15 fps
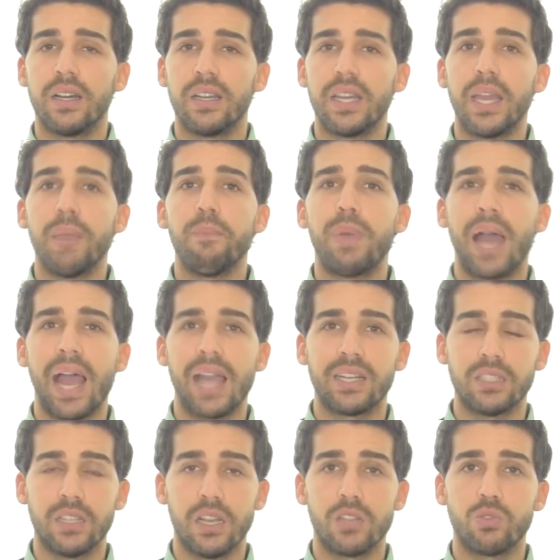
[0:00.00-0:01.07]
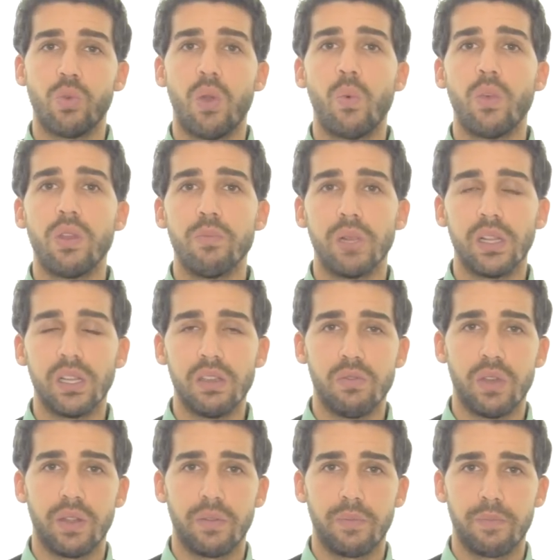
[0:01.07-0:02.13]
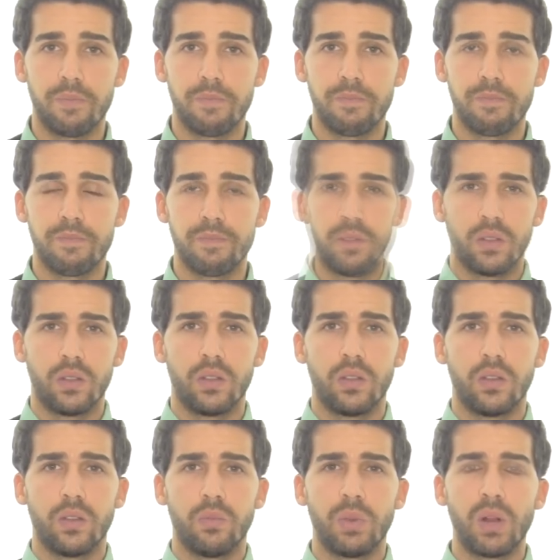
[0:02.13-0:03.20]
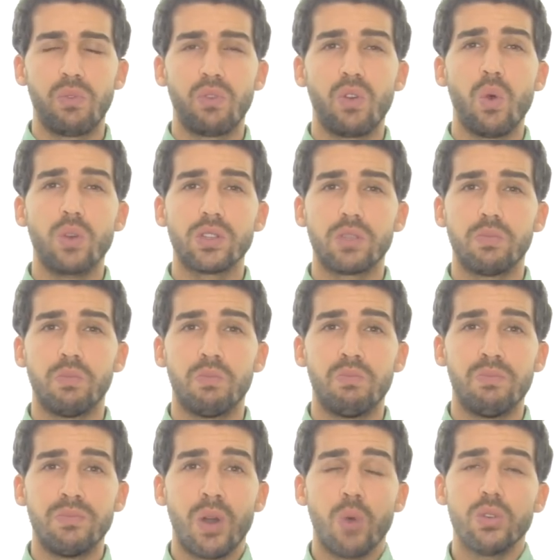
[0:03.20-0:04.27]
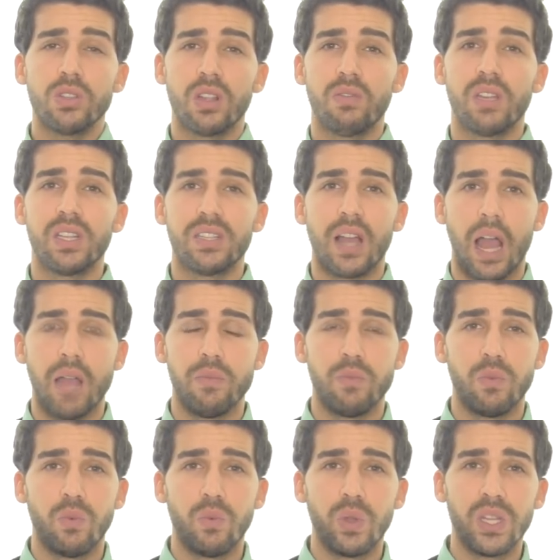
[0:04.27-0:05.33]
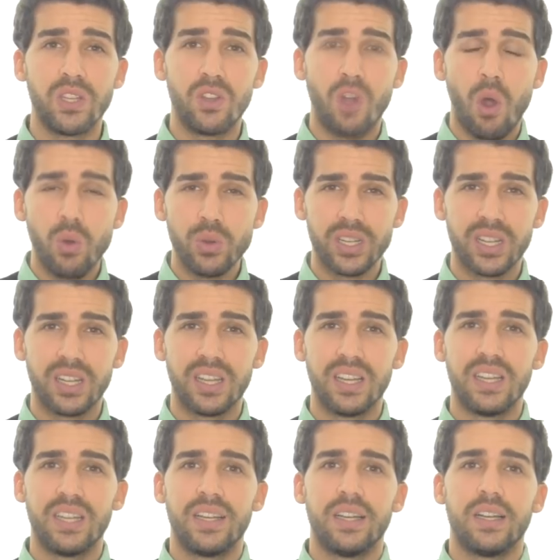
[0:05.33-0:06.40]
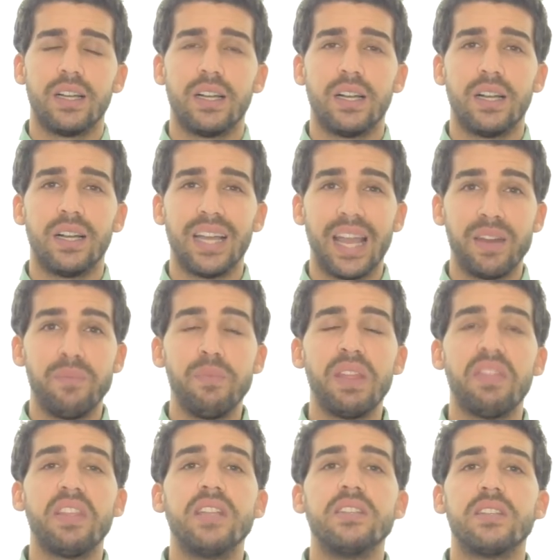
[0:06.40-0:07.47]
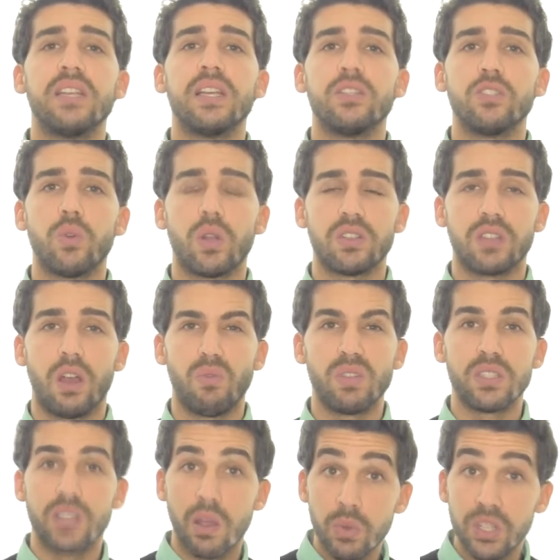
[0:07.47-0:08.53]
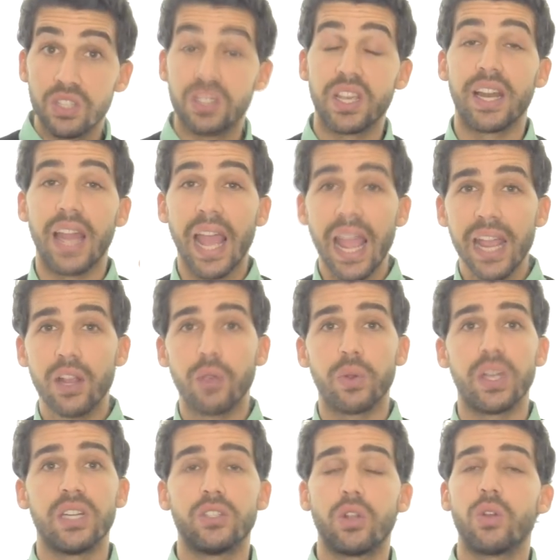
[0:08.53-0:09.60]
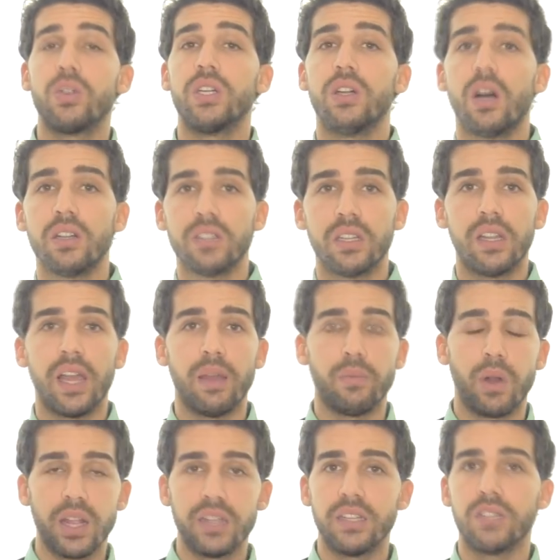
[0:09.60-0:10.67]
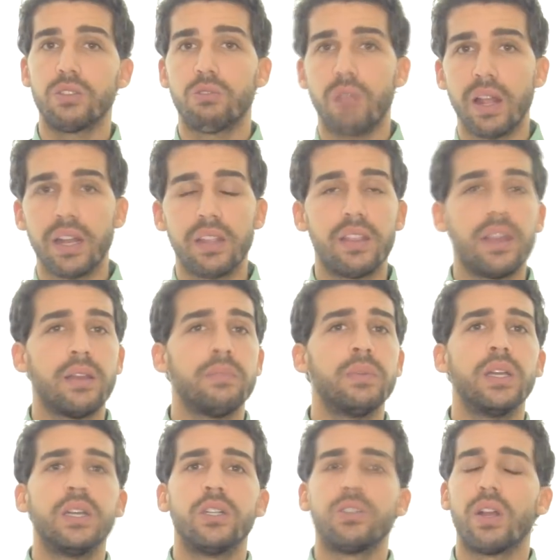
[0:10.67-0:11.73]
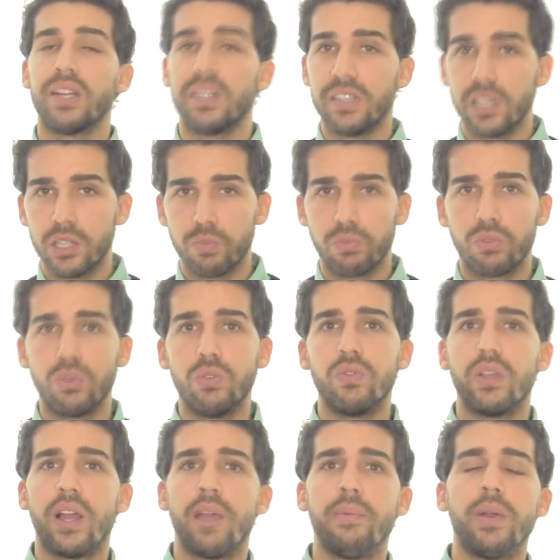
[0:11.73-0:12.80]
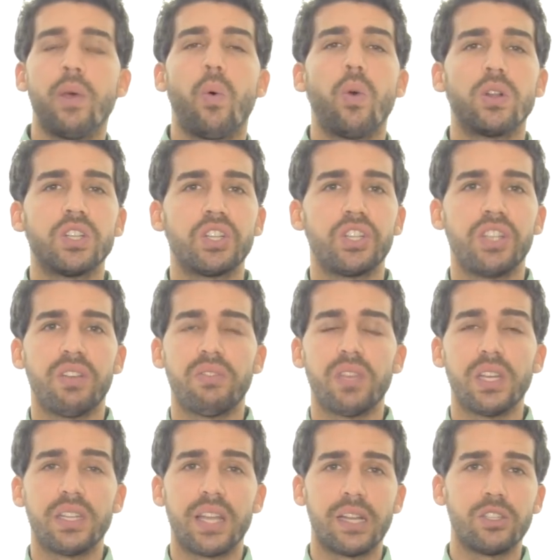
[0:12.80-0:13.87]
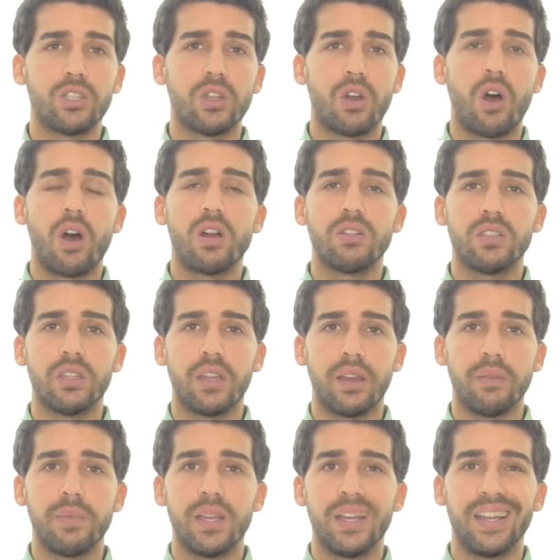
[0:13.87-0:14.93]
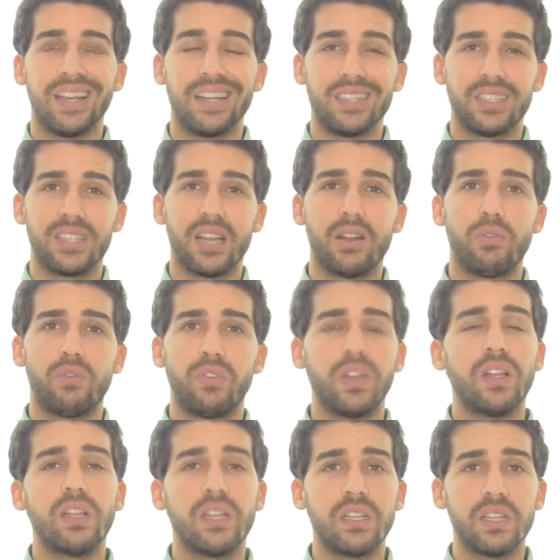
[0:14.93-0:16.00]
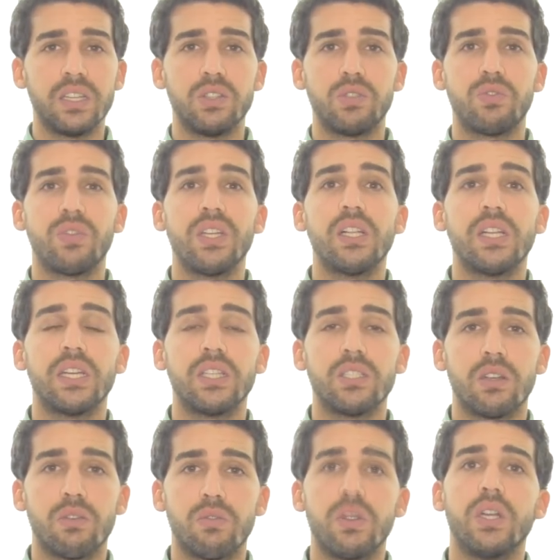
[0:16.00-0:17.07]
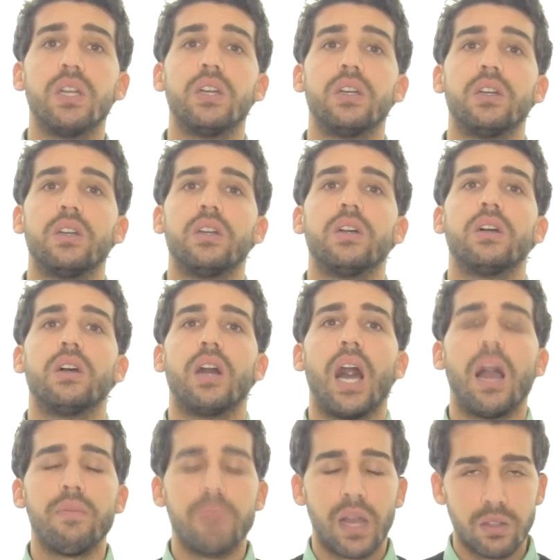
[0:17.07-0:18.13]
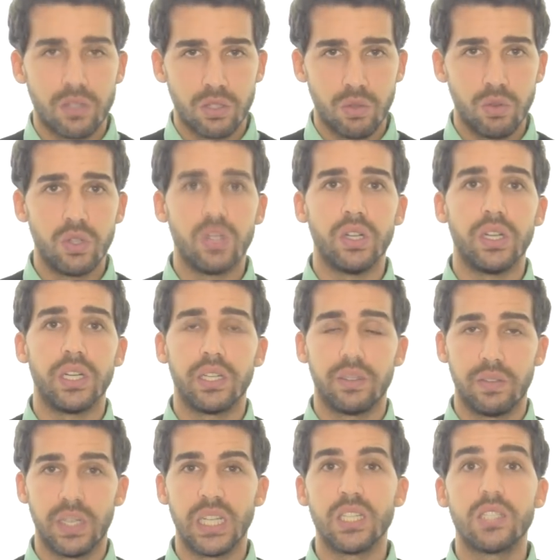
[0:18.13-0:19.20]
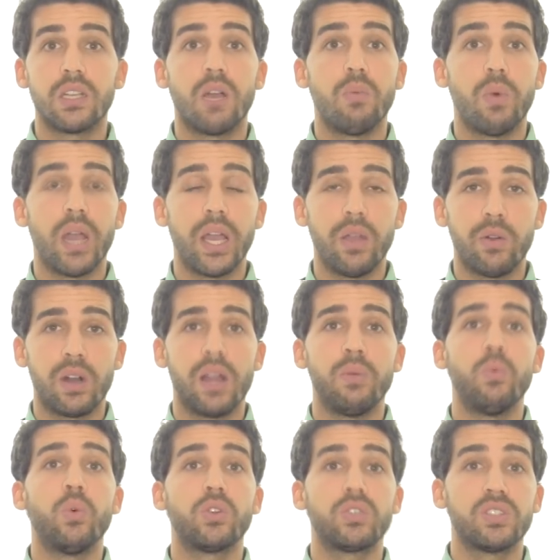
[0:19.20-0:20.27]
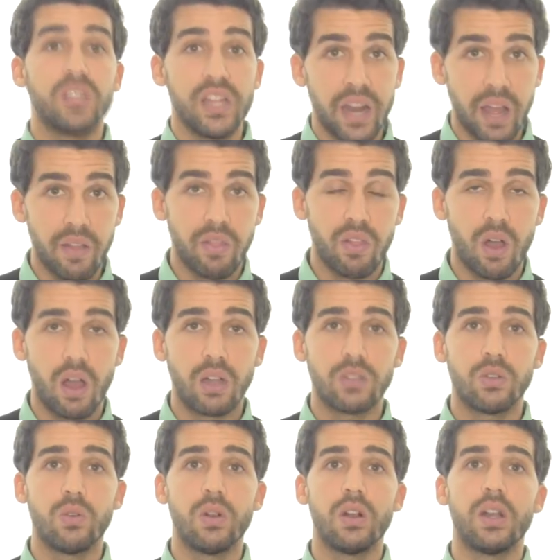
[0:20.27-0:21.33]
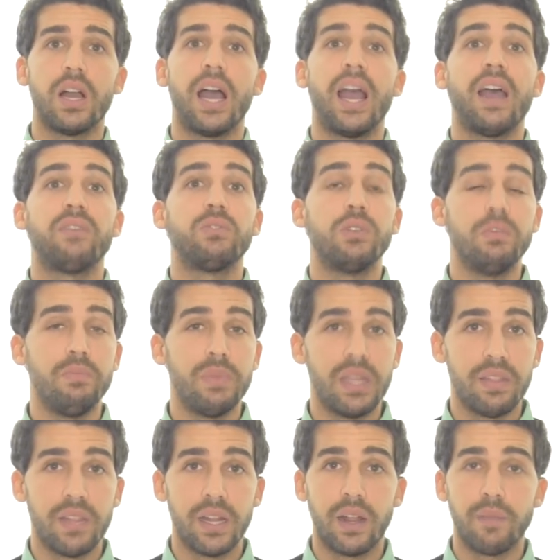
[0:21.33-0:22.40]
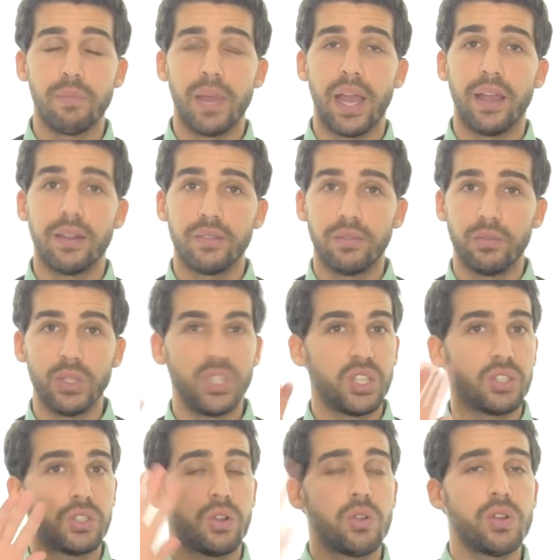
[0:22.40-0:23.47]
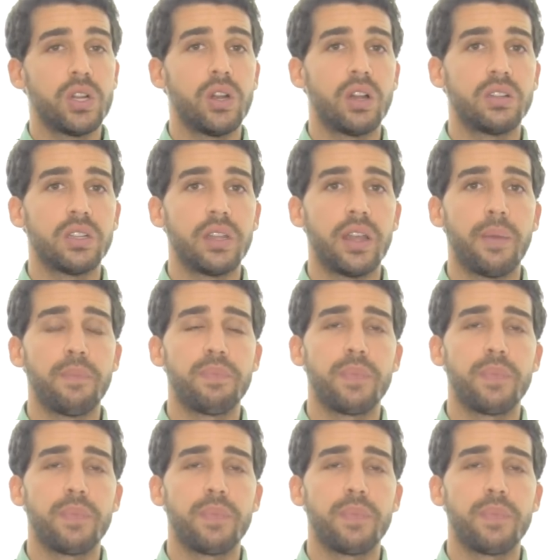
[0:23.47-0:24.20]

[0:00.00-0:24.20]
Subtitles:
impacts us when we believe it. But of course, most of the time, we don't admit these things to ourselves. Instead, we just get angry and turn it on to them, right? Discredit them, try to disprove them, or just shift the attention onto them, instead of feeling these feelings of, I'm not so good in some way, or I'm worse than I thought, or I have to admit that I'm bad. We just turn it onto them.